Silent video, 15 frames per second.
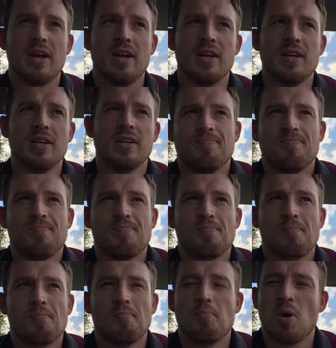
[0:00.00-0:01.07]
a
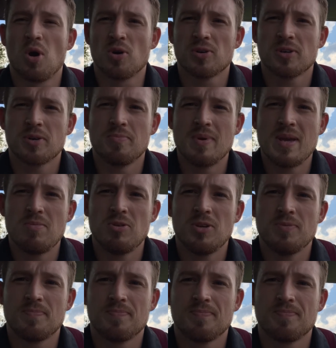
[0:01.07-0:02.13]
park, maybe?